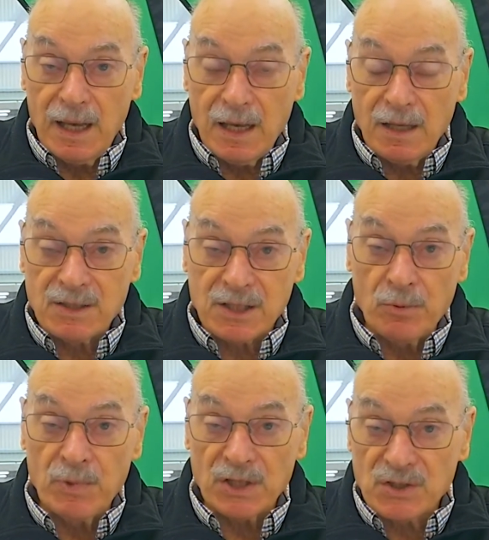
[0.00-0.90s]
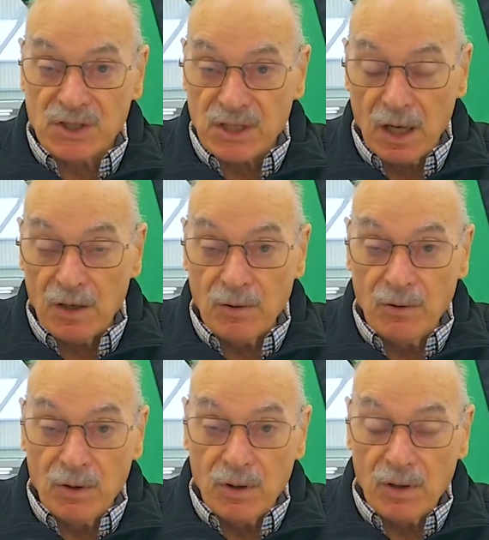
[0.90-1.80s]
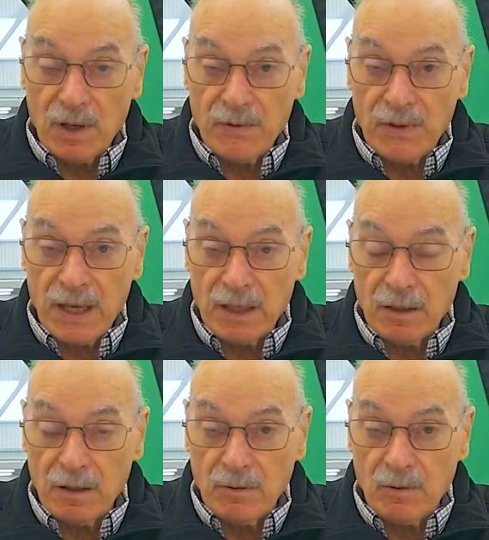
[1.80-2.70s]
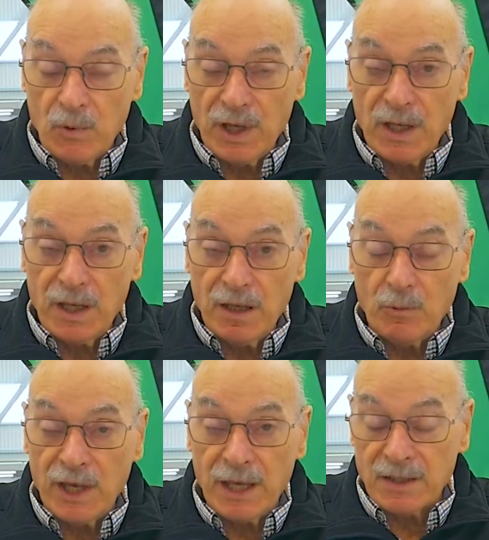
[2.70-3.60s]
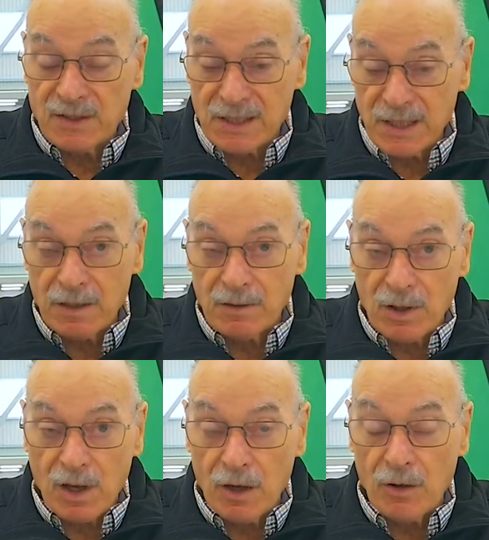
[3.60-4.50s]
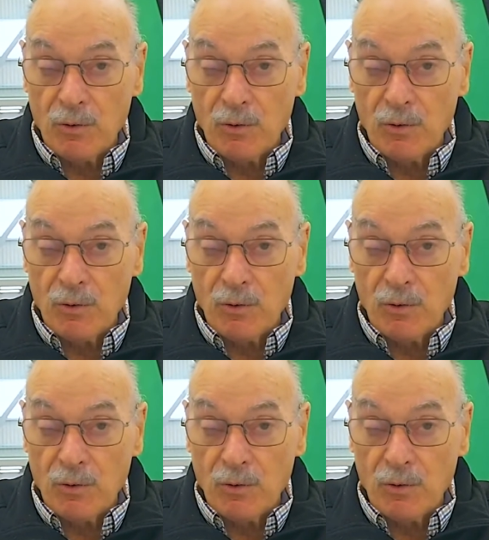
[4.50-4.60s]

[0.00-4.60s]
so much so that we had a second go.